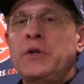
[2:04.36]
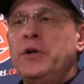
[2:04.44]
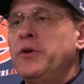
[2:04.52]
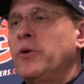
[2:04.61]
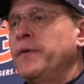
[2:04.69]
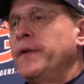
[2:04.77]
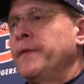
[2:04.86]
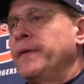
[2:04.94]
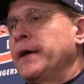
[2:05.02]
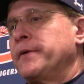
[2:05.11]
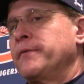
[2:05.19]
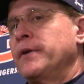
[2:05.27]
you know, in
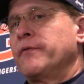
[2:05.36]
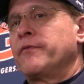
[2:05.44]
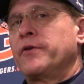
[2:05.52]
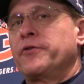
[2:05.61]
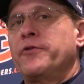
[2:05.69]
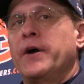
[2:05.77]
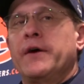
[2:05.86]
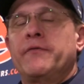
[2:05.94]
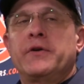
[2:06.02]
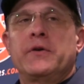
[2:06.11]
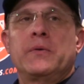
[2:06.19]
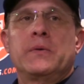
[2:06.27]
that first
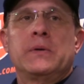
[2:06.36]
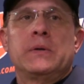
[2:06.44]
drive too.